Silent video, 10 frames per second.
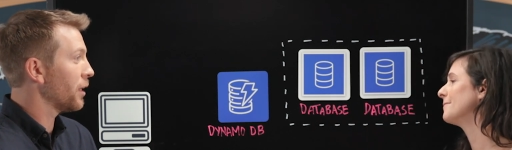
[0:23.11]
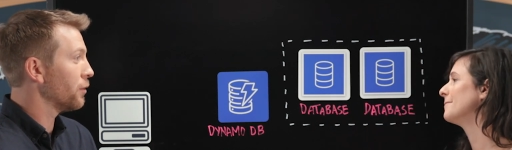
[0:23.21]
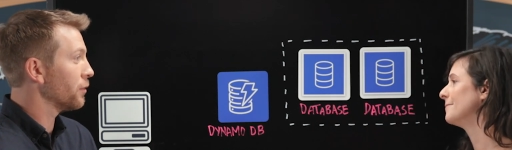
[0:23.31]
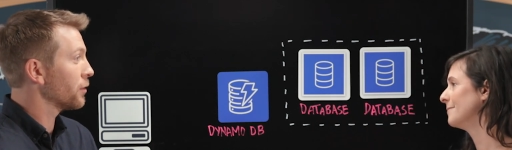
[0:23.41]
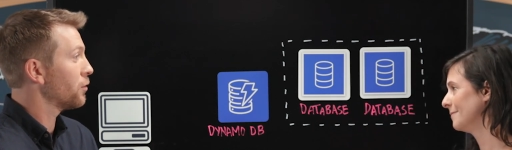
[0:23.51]
Speaker 1: by
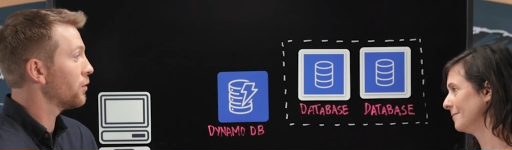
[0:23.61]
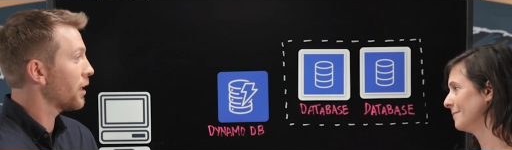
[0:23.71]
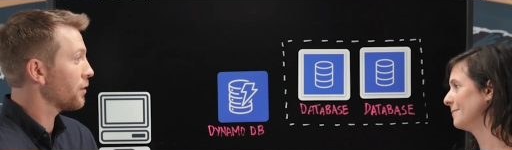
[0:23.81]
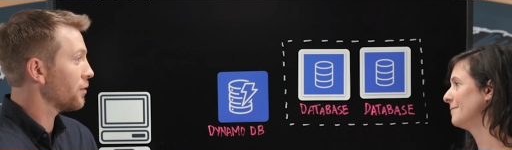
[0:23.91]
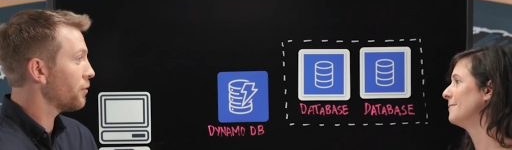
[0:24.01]
over
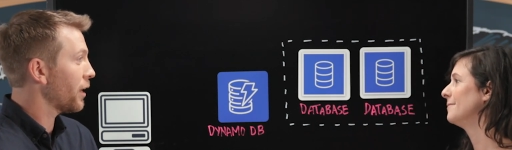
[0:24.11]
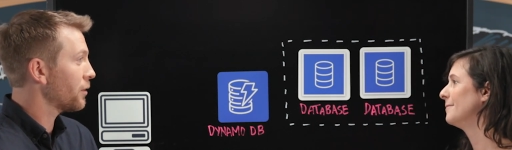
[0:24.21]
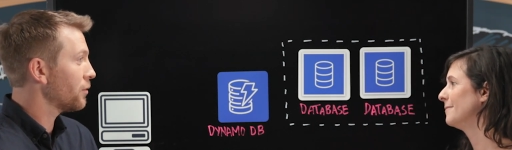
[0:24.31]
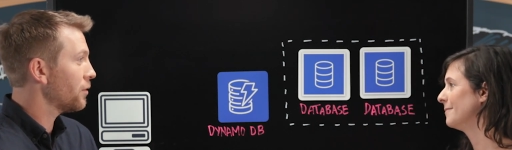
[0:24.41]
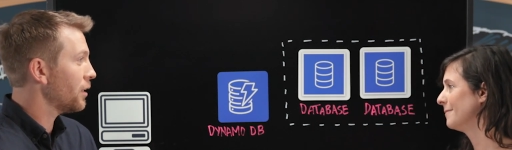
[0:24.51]
2,000
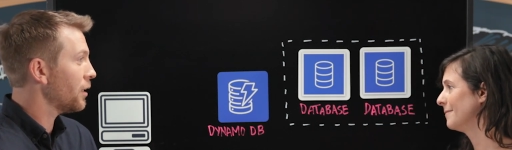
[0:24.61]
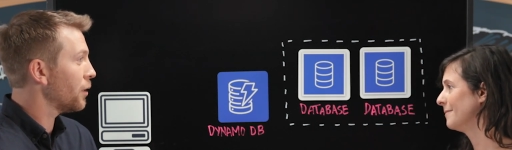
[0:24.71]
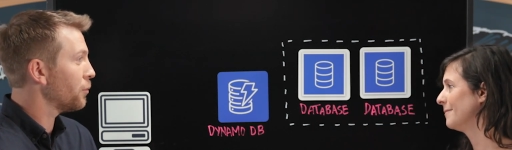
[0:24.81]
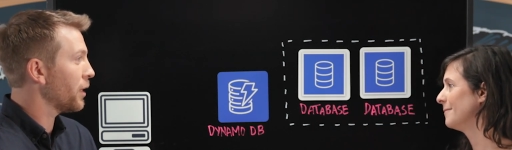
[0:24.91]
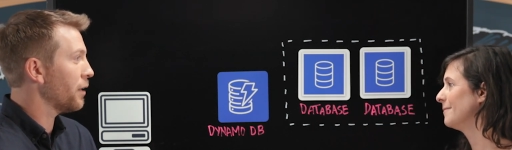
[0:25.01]
faculty,
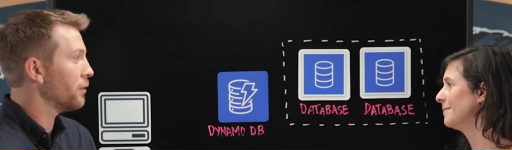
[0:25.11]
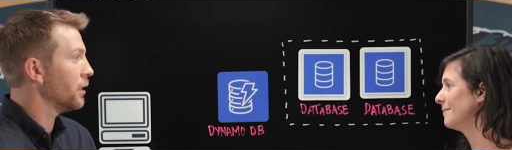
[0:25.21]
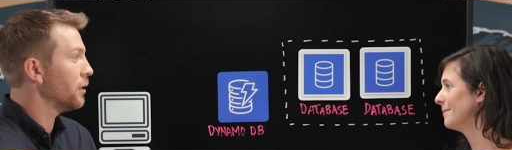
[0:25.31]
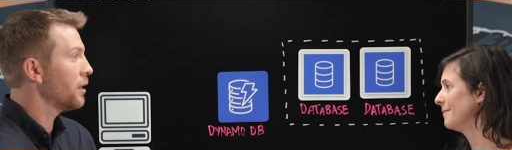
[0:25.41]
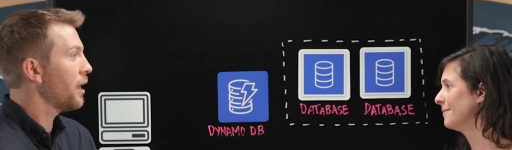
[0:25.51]
and we have
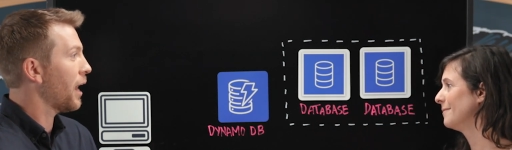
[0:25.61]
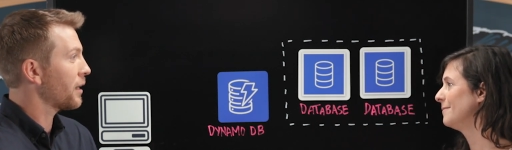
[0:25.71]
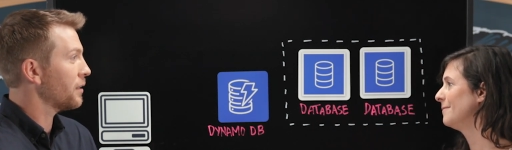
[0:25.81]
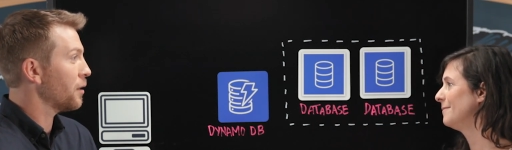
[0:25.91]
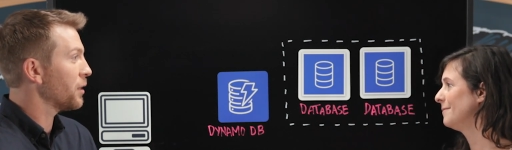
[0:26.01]
a
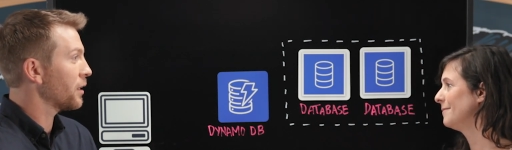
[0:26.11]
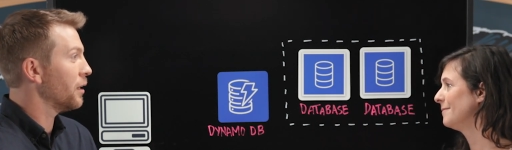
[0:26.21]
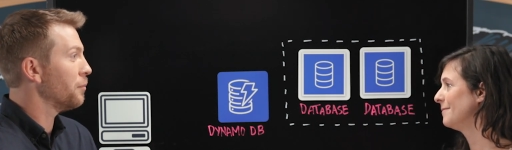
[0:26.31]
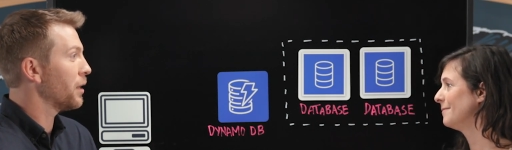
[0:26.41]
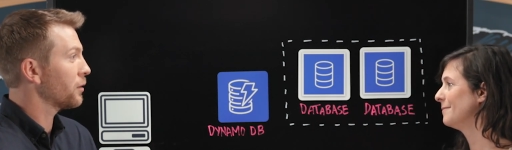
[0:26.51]
academic
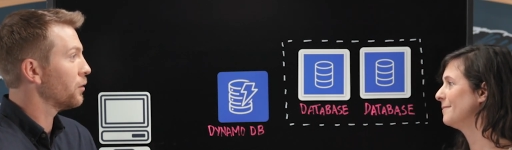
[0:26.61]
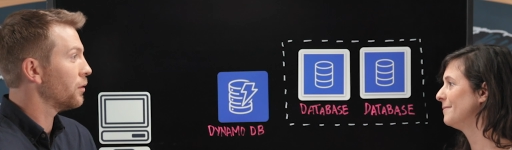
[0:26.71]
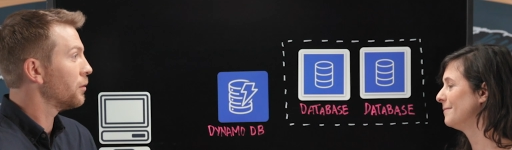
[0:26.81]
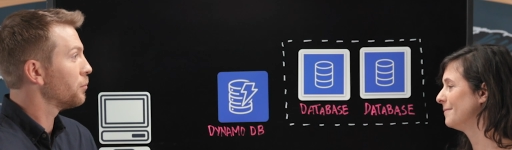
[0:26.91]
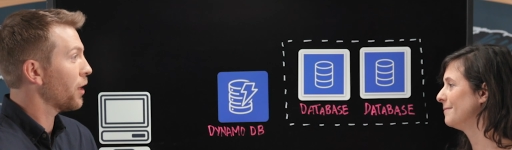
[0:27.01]
uh,
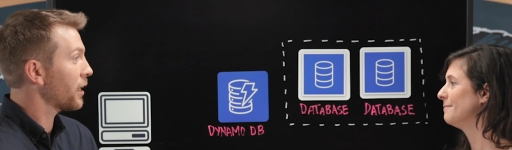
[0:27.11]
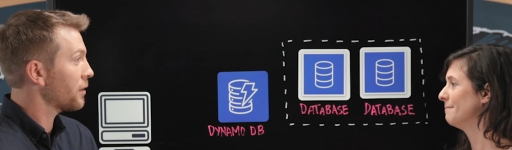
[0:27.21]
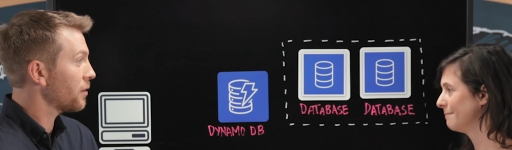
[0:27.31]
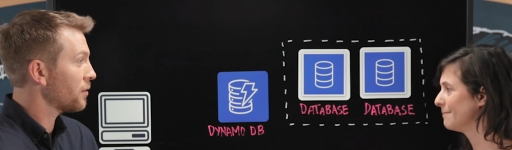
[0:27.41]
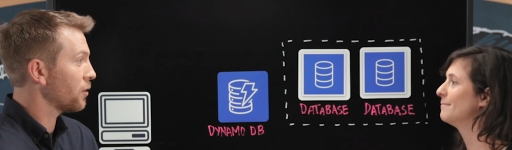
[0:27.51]
medical
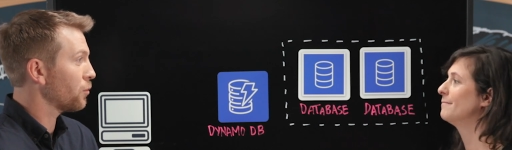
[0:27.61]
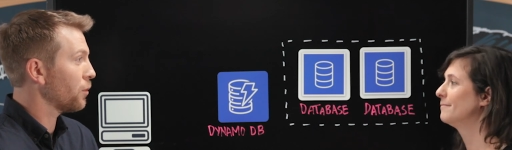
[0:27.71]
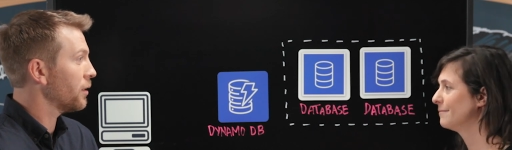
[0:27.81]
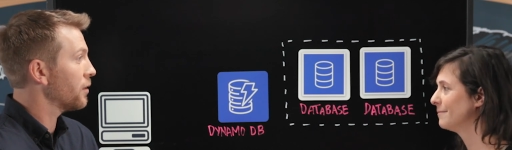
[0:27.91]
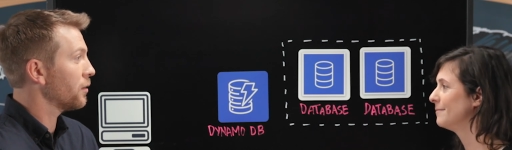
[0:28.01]
practice as
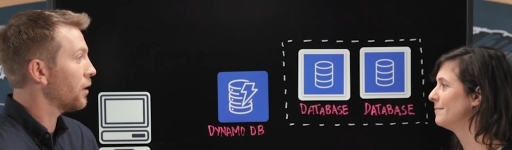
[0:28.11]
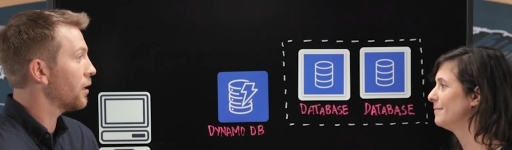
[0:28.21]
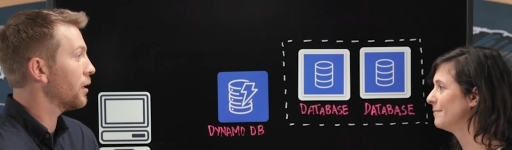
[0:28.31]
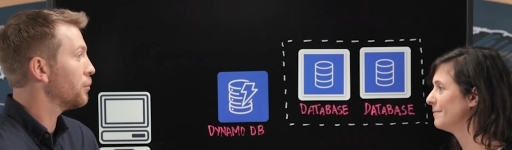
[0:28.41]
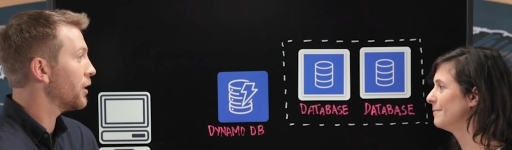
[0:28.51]
well as a
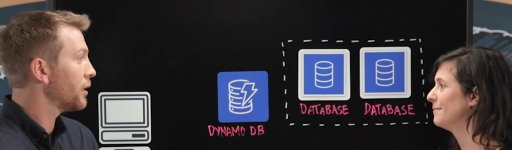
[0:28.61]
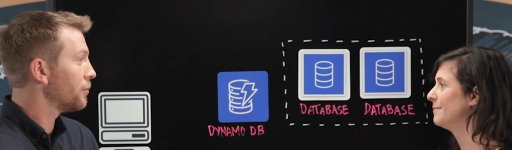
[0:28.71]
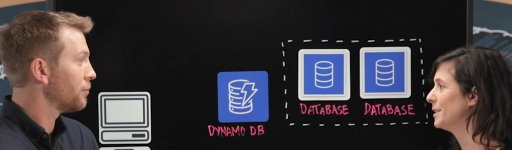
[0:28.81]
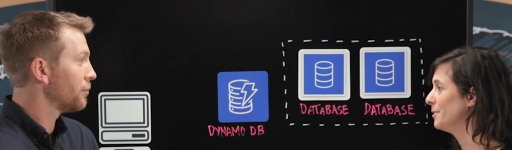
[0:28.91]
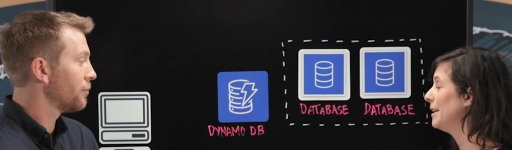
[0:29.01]
law library.
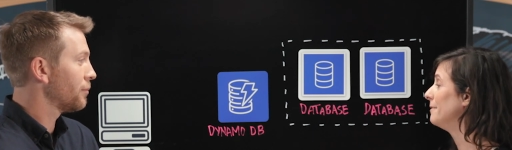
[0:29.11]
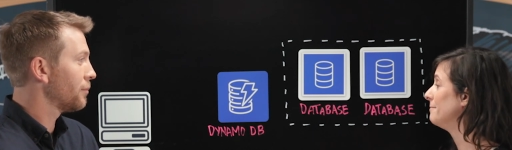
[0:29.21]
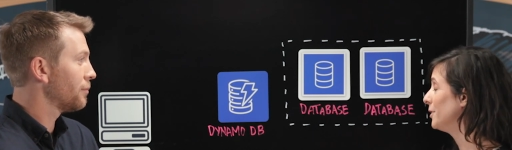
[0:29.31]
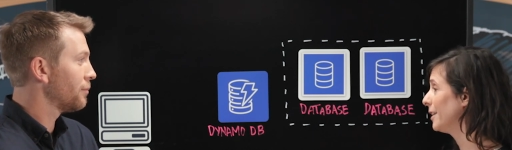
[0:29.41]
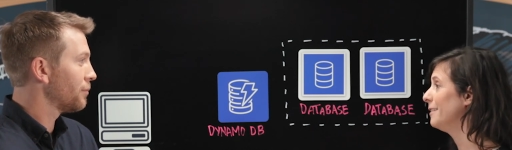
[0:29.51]
Speaker 2: Oh, wow.
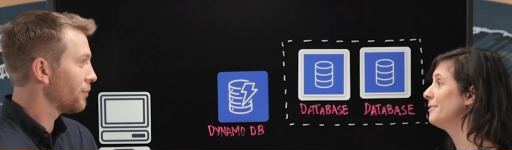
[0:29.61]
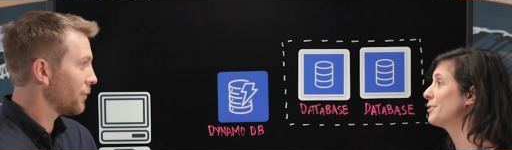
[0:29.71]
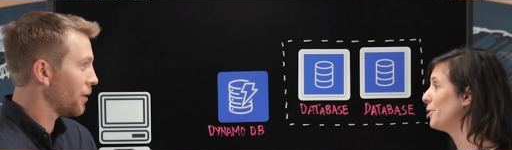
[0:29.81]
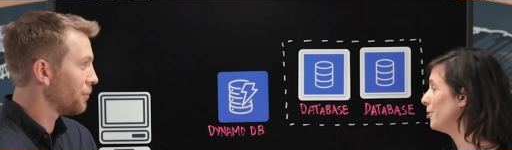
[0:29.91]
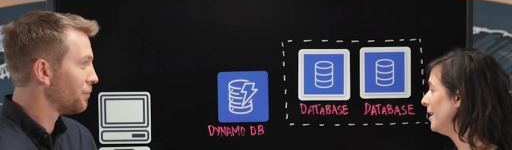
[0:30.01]
Okay.
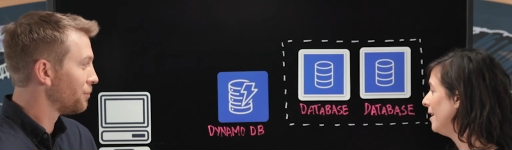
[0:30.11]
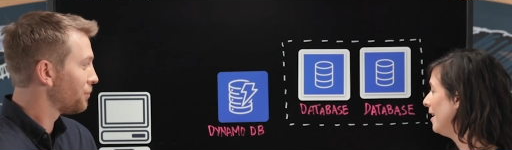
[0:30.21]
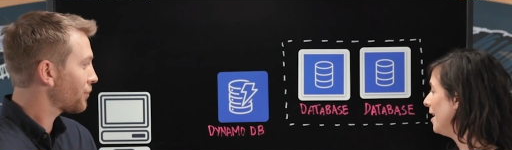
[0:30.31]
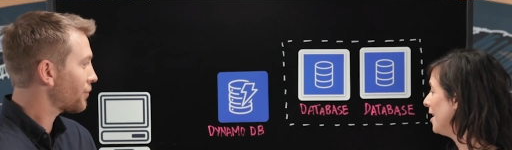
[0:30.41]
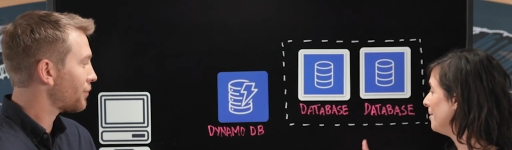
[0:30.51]
So
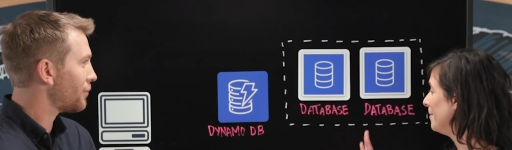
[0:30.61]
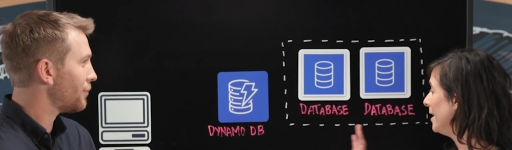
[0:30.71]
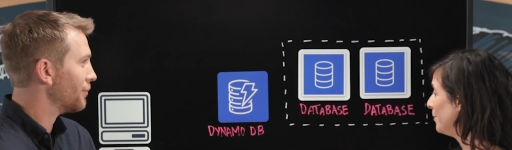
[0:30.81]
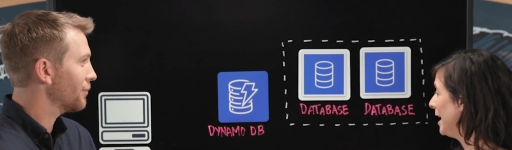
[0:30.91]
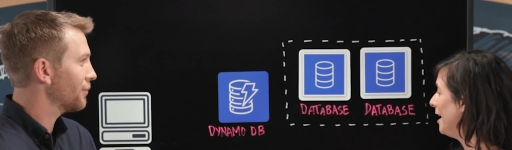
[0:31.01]
um,
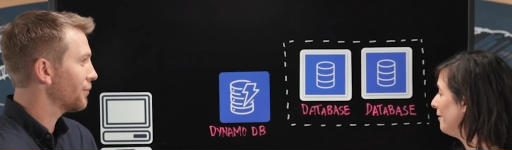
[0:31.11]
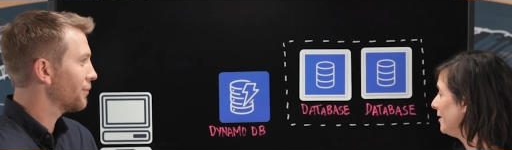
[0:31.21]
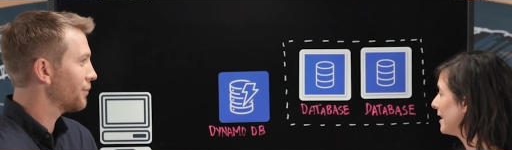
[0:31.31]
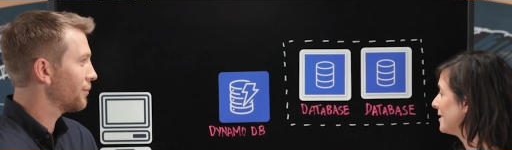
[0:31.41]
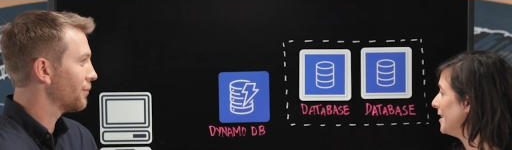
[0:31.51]
we have
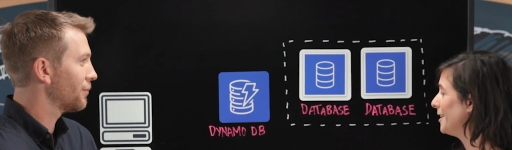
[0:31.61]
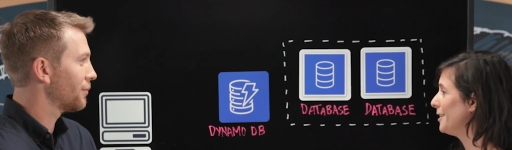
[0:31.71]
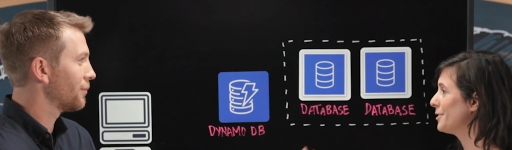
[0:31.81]
Lex here,